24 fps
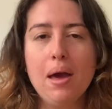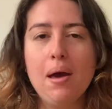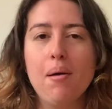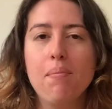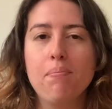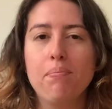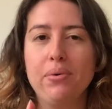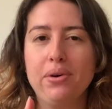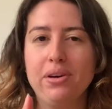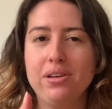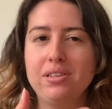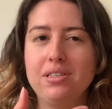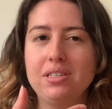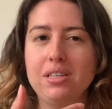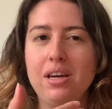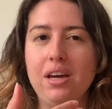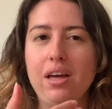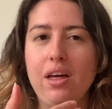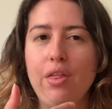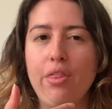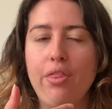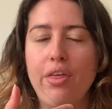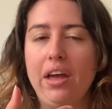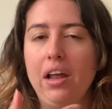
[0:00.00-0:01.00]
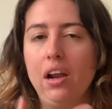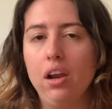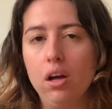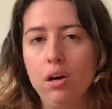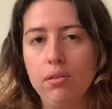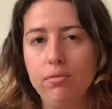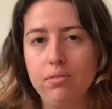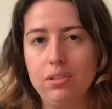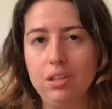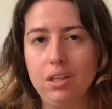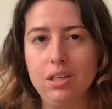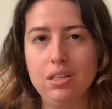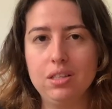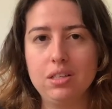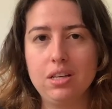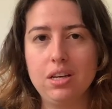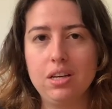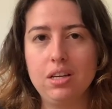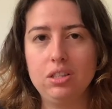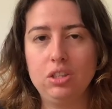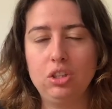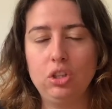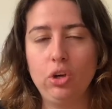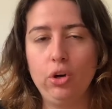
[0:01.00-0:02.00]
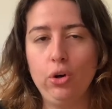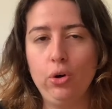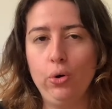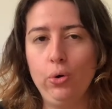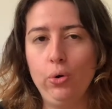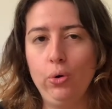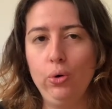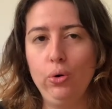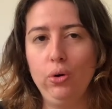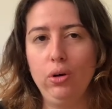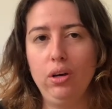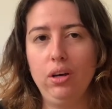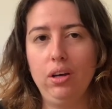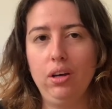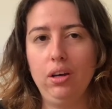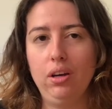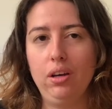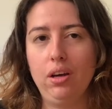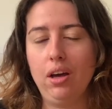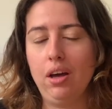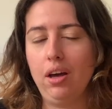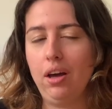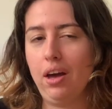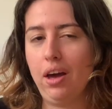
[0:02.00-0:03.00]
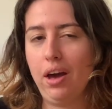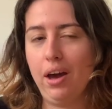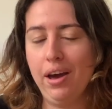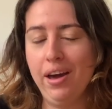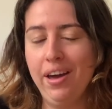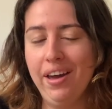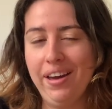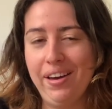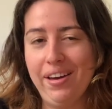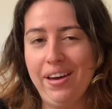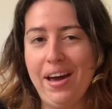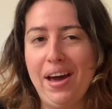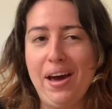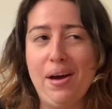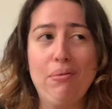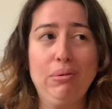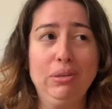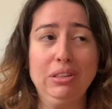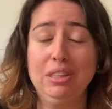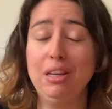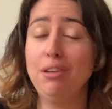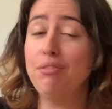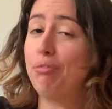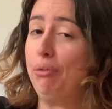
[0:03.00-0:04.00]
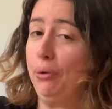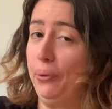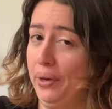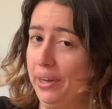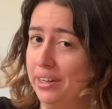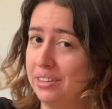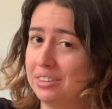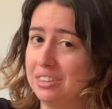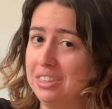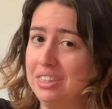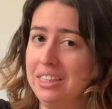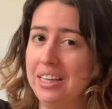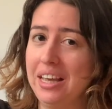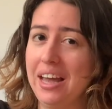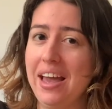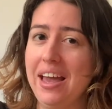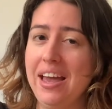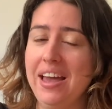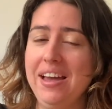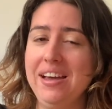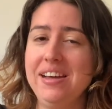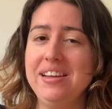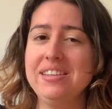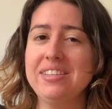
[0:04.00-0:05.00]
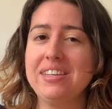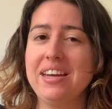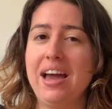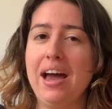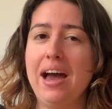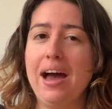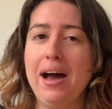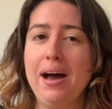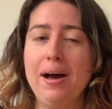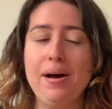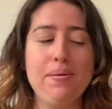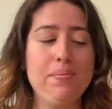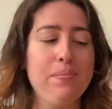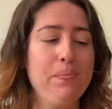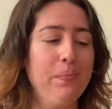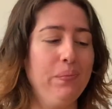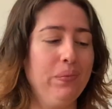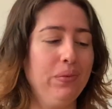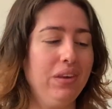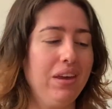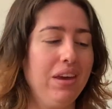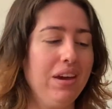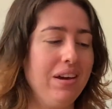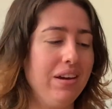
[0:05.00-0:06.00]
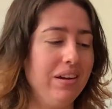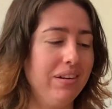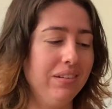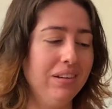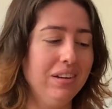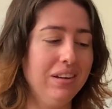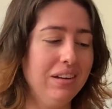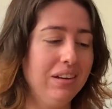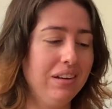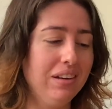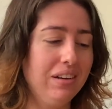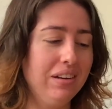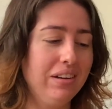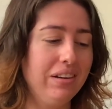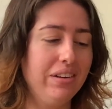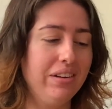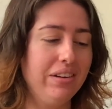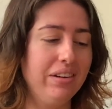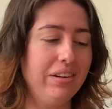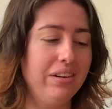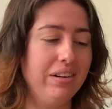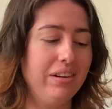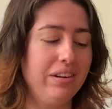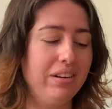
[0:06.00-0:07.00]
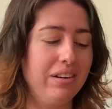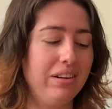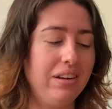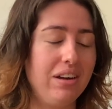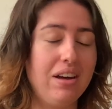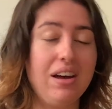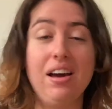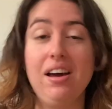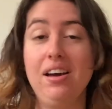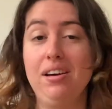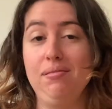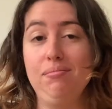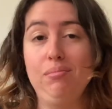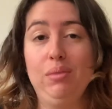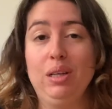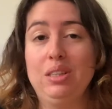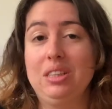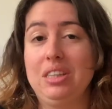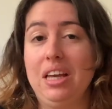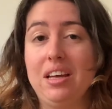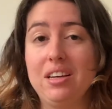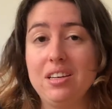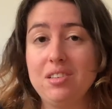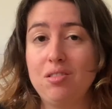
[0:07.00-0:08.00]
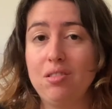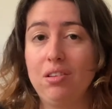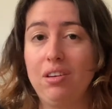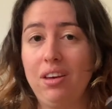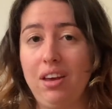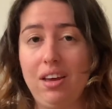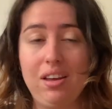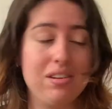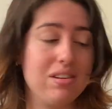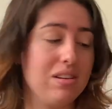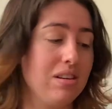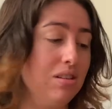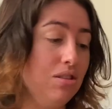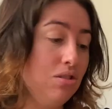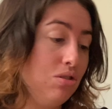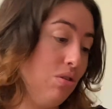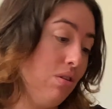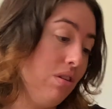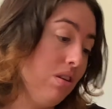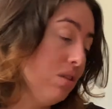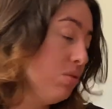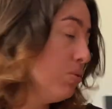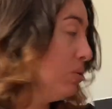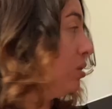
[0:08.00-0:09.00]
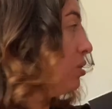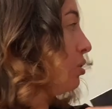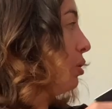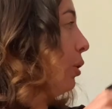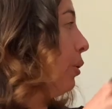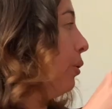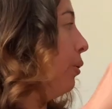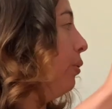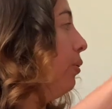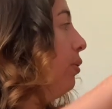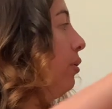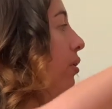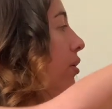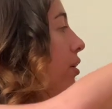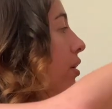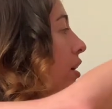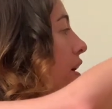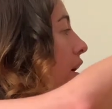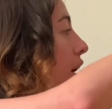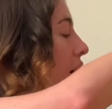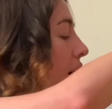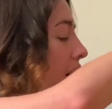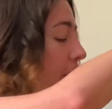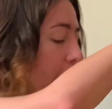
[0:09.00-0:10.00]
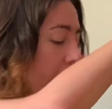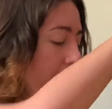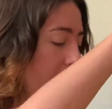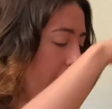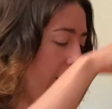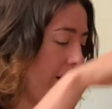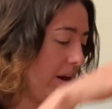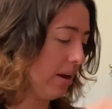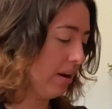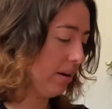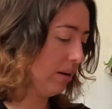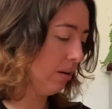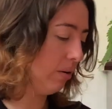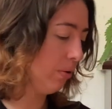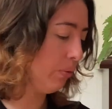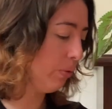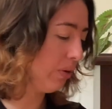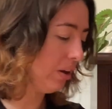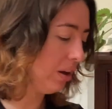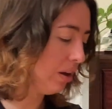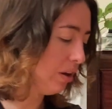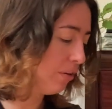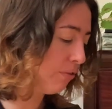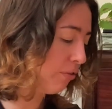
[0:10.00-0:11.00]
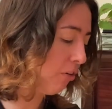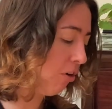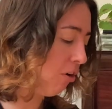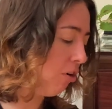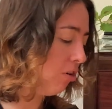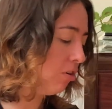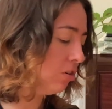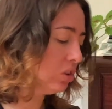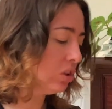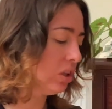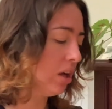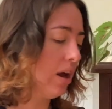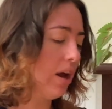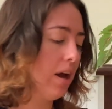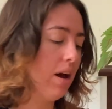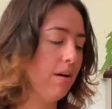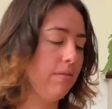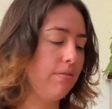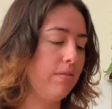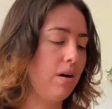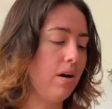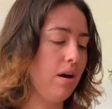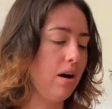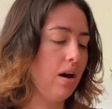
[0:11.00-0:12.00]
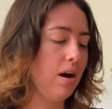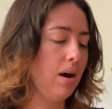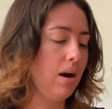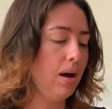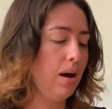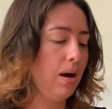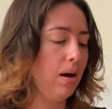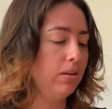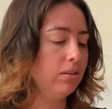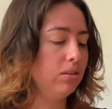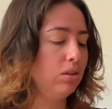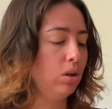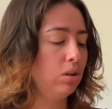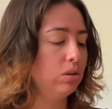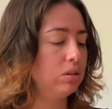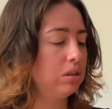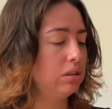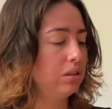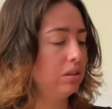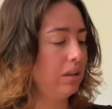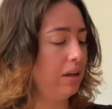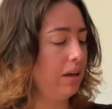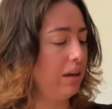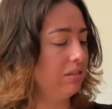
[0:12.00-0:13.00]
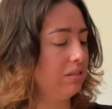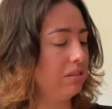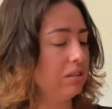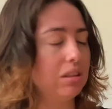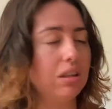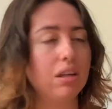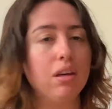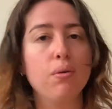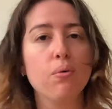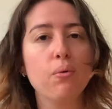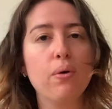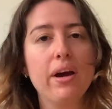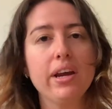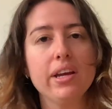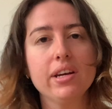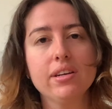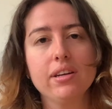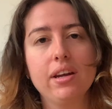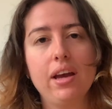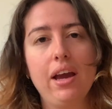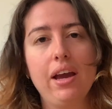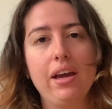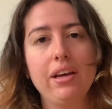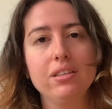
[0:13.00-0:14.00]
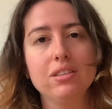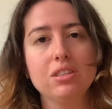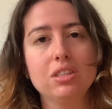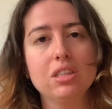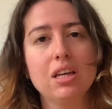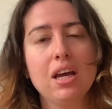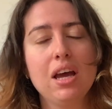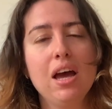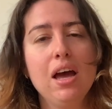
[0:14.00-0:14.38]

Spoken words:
but they loved it, so I was influenced, and yeah, I'm excited to get into this one too. And then we of course have Dostoevsky, White Nights,